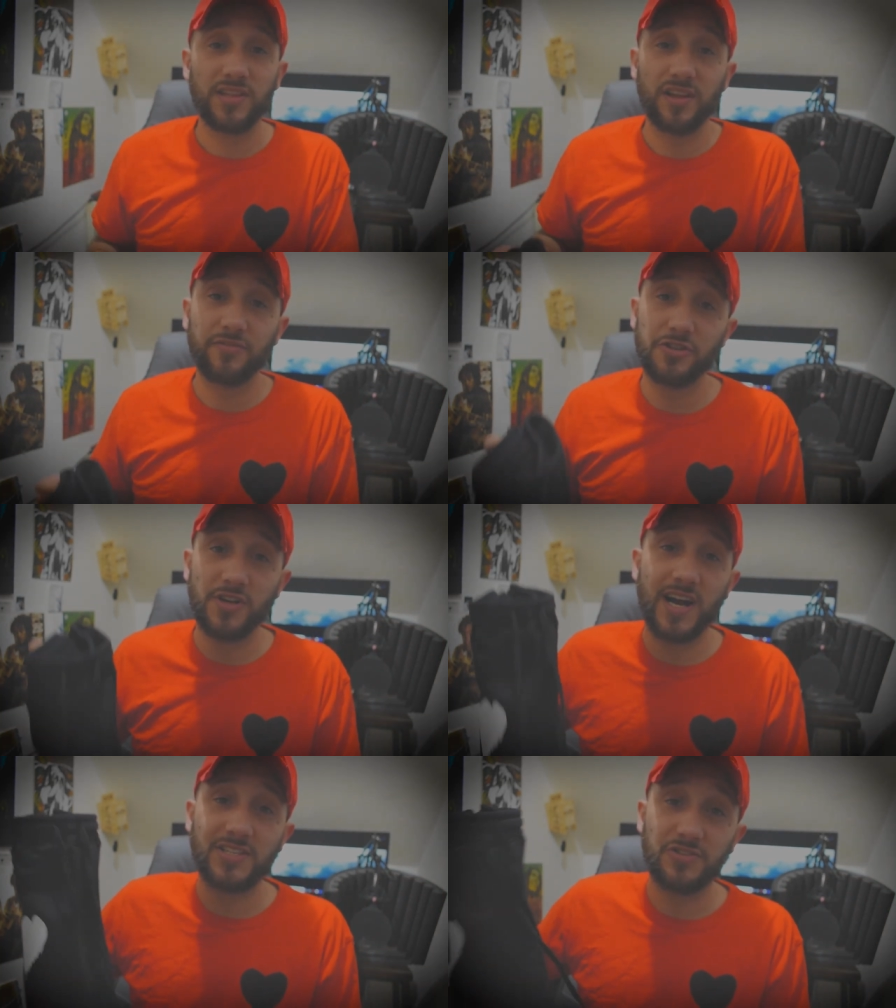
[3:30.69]
Love what you
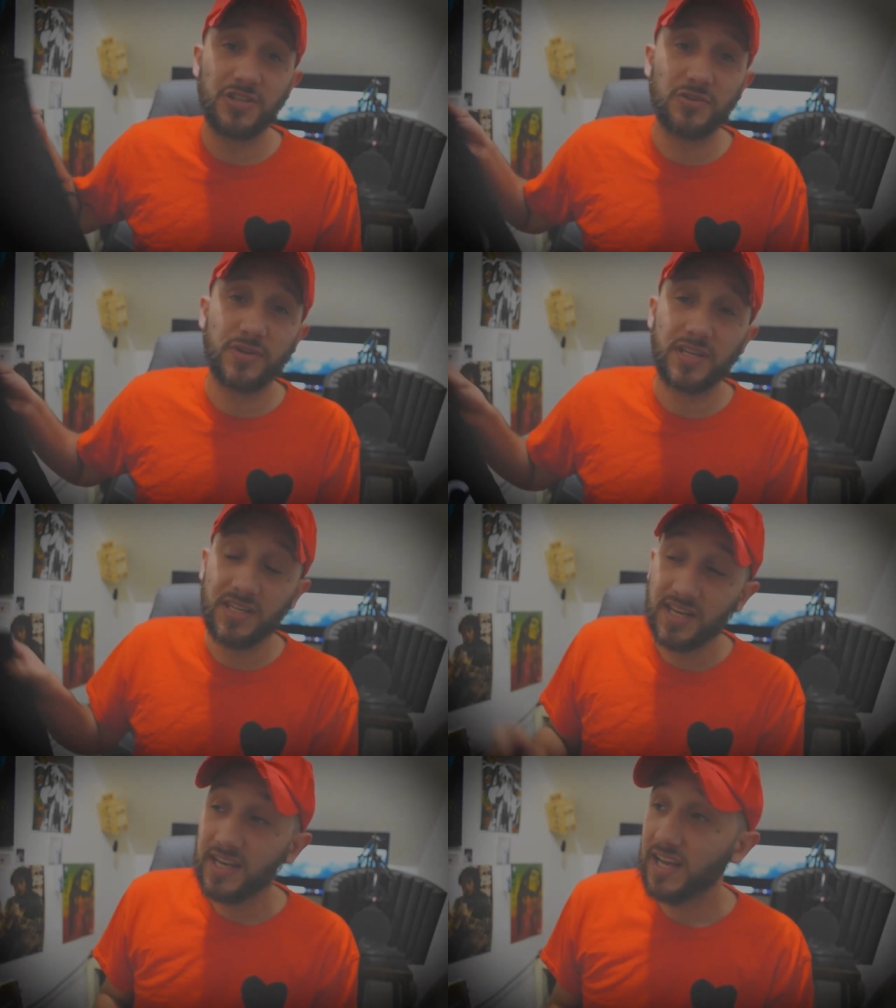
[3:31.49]
guys are doing.
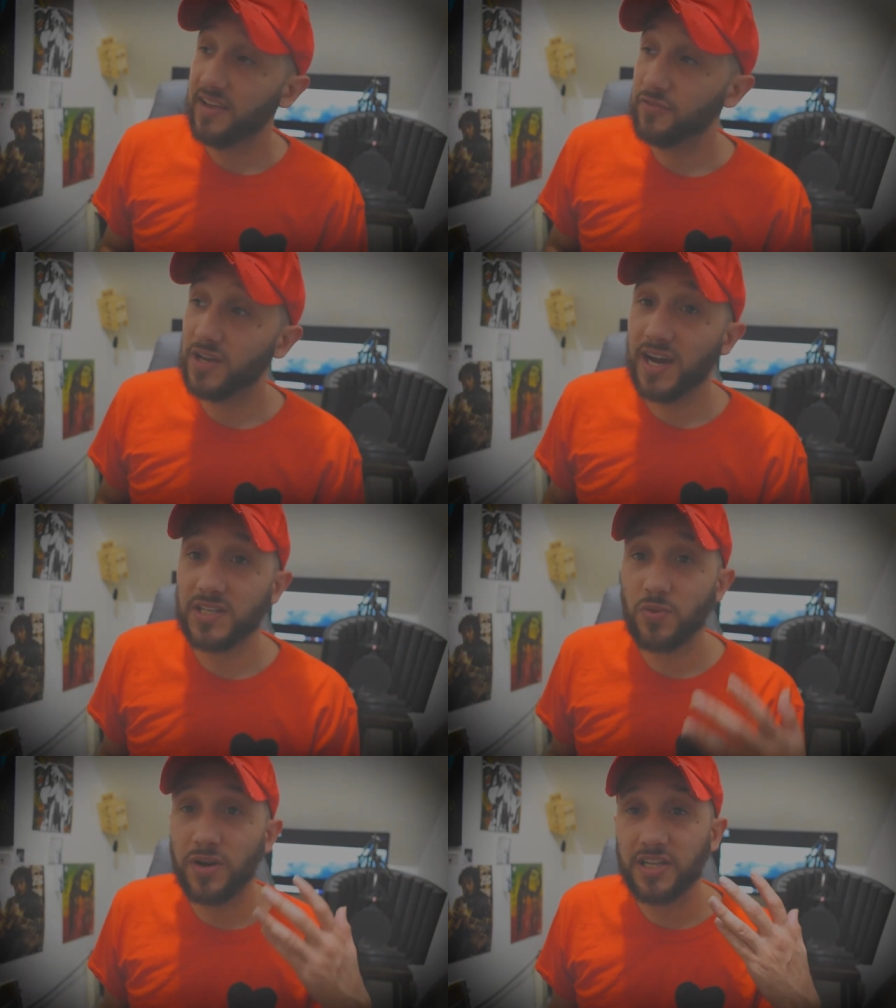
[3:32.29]
If you
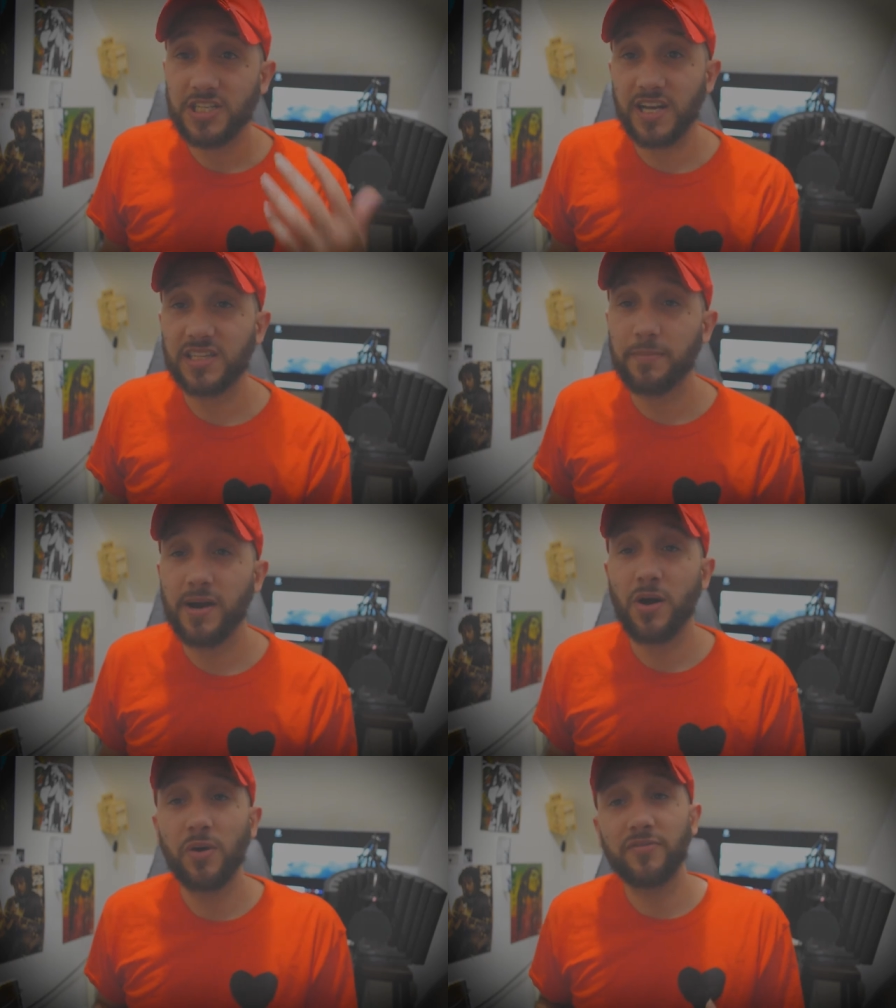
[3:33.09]
guys want to check them out,